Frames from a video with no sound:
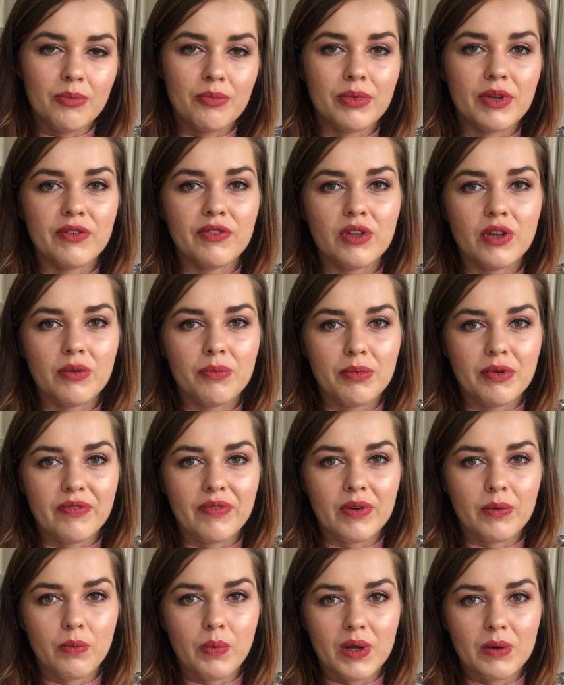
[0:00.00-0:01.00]
But if your
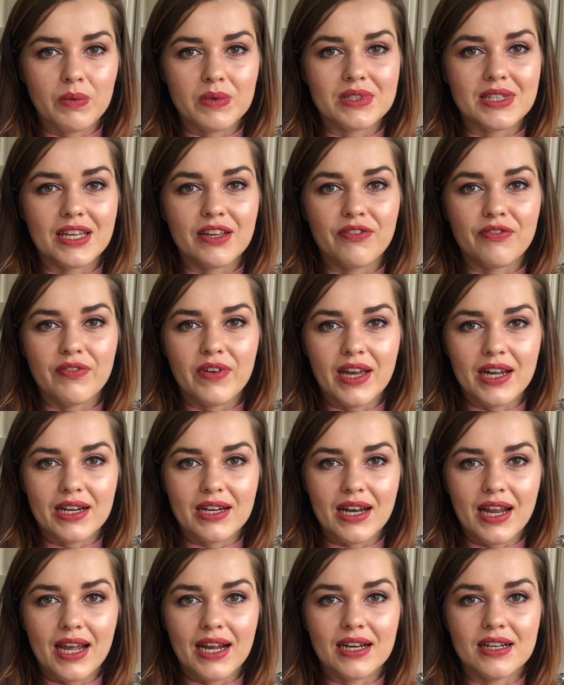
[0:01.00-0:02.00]
one was like
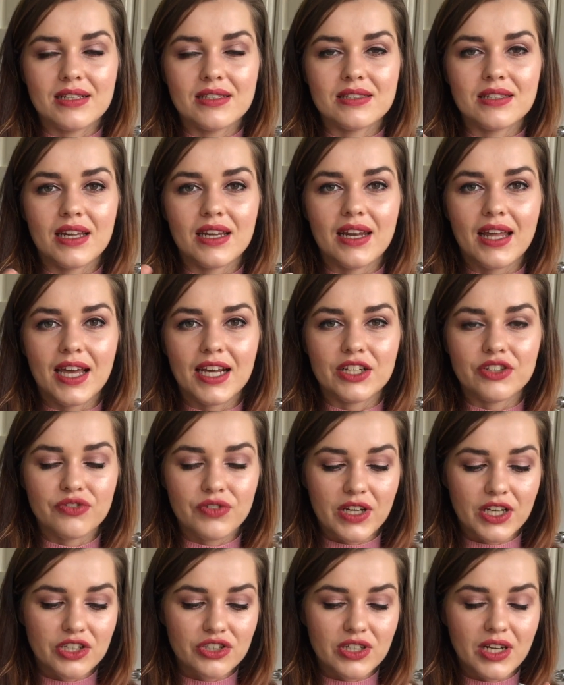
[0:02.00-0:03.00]
fine lines and
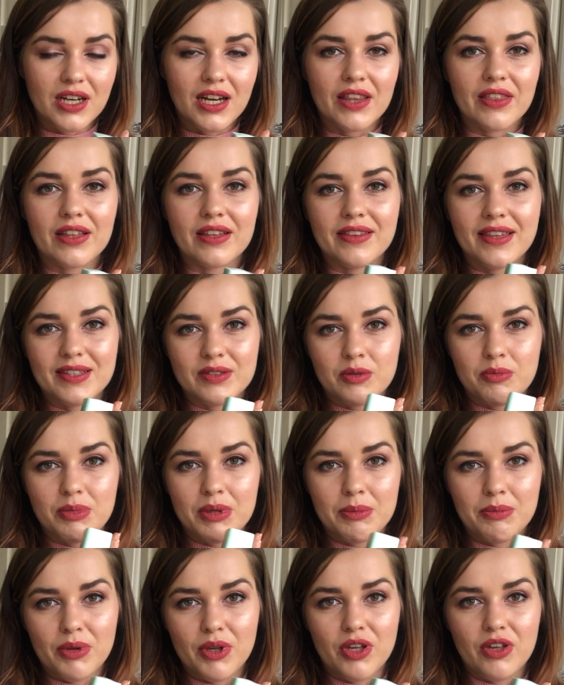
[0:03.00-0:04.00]
hydration, I think this would
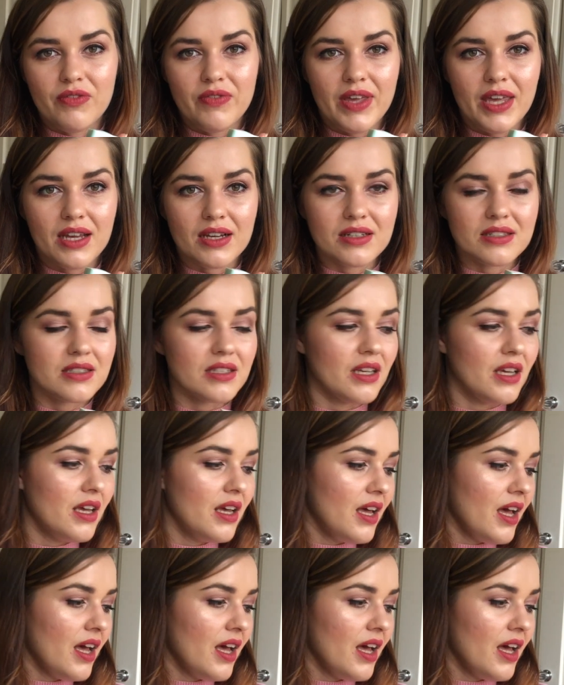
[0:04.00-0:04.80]
be perfect.